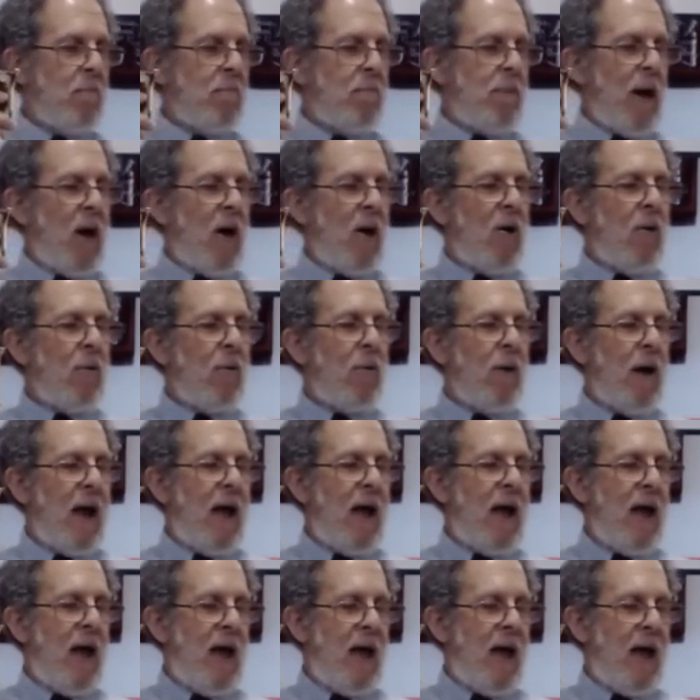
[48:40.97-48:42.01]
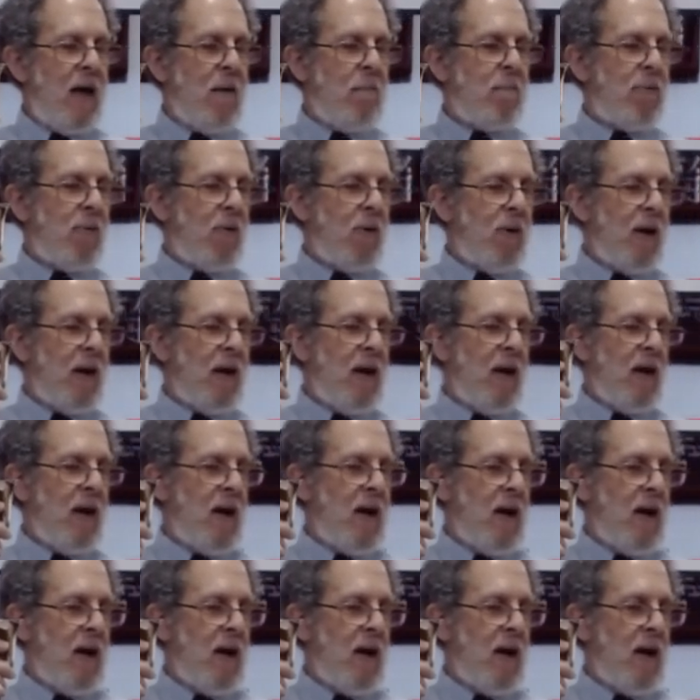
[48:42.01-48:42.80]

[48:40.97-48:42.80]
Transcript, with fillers: borei pri